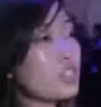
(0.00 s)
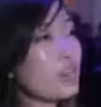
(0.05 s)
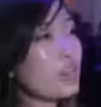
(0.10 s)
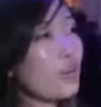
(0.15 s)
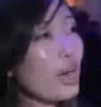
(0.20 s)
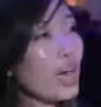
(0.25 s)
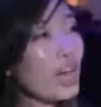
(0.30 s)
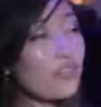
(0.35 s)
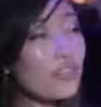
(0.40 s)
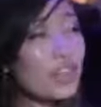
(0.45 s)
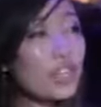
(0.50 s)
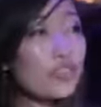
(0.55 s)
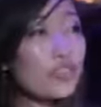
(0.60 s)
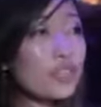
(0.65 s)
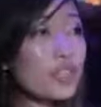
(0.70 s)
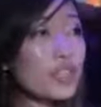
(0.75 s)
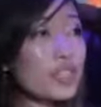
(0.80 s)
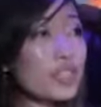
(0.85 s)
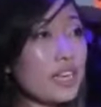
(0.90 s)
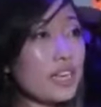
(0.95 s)
graphic
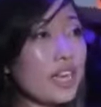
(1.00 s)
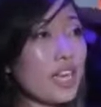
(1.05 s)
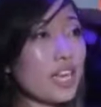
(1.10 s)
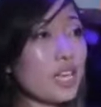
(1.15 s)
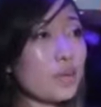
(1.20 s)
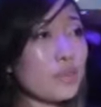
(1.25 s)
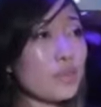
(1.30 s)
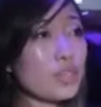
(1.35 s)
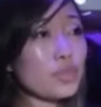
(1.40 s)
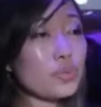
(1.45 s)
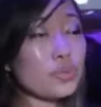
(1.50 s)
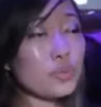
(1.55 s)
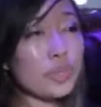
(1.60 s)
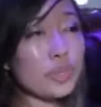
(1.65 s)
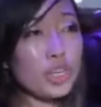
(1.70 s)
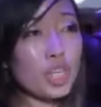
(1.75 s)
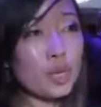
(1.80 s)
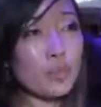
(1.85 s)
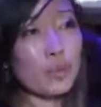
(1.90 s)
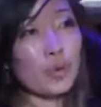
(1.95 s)
for this game is
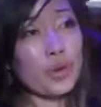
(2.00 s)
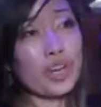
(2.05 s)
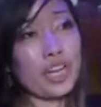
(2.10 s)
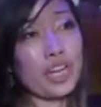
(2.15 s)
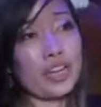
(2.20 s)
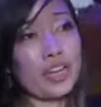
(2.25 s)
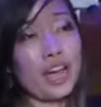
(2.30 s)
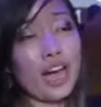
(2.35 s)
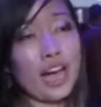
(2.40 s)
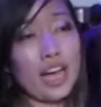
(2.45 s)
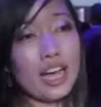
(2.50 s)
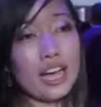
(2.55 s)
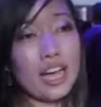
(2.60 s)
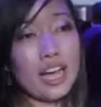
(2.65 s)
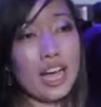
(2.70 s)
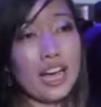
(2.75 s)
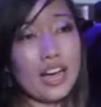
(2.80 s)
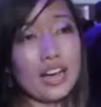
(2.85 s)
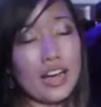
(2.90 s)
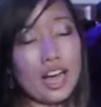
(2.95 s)
really pretty. I
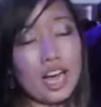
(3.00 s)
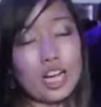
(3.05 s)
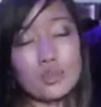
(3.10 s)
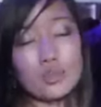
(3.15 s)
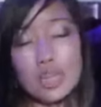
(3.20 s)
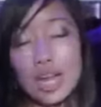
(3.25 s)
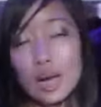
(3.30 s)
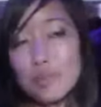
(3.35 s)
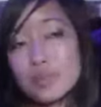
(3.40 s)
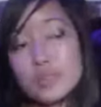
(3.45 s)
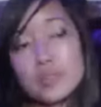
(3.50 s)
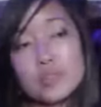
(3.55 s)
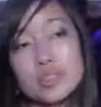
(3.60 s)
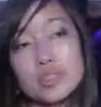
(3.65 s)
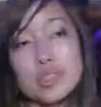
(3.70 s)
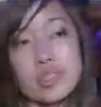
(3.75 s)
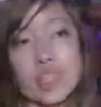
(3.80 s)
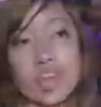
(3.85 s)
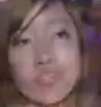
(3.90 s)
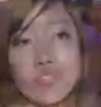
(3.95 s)
absolutely
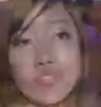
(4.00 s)
love